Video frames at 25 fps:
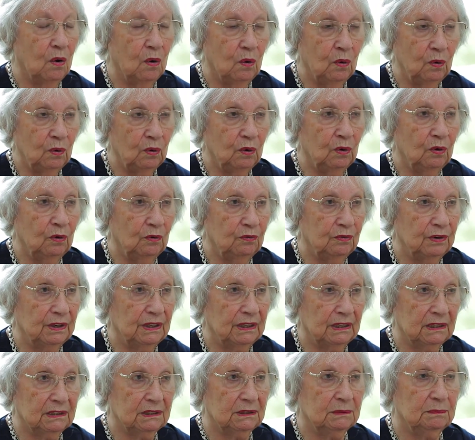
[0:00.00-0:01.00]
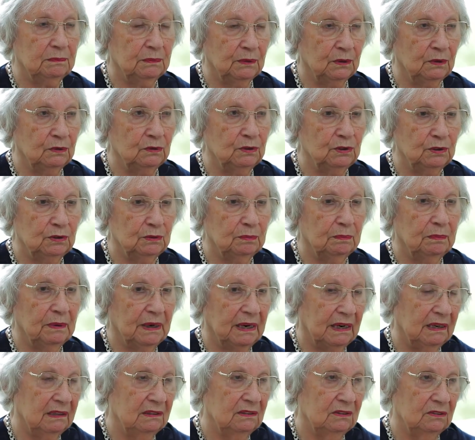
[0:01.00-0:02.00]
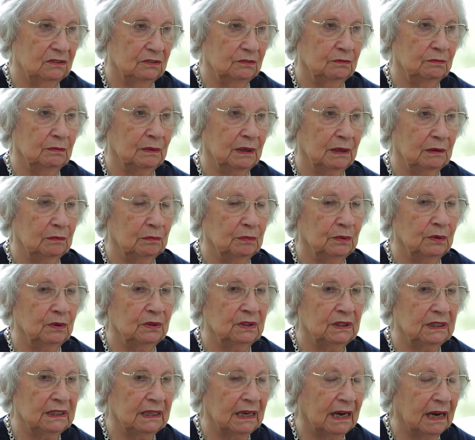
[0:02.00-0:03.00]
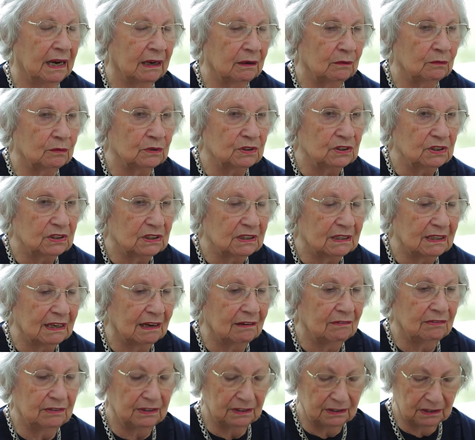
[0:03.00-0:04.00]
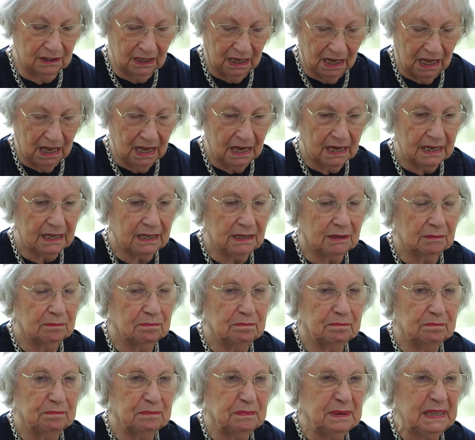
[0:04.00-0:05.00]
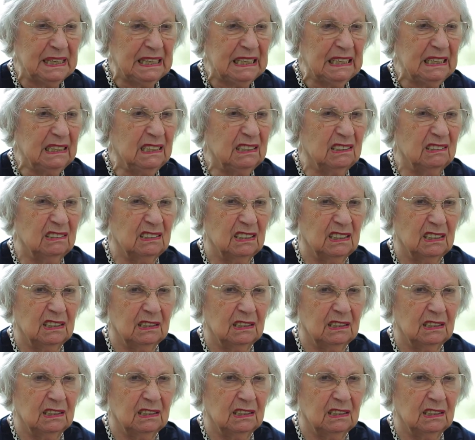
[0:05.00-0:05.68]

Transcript: All over exposed parts of my body, I was covered in pink,